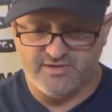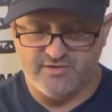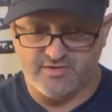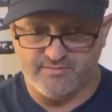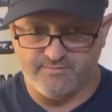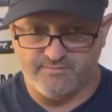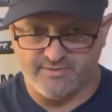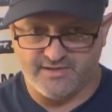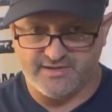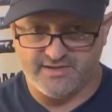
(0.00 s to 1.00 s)
you can
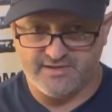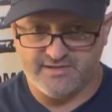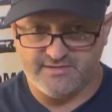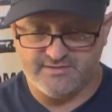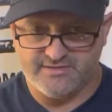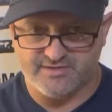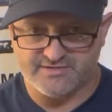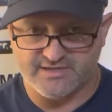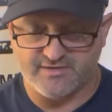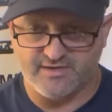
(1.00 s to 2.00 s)
plug in to your
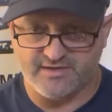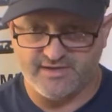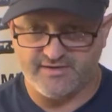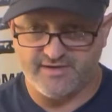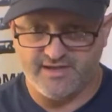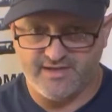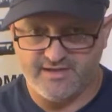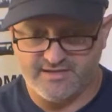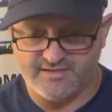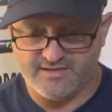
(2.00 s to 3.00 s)
cigarette lighter
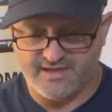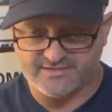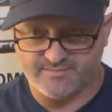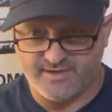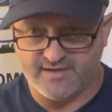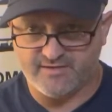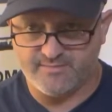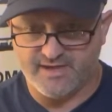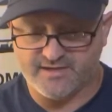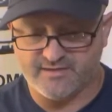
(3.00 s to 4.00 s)
and has a battery
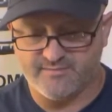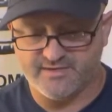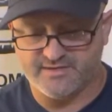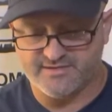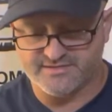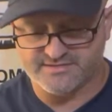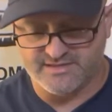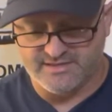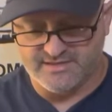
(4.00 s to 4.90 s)
backup because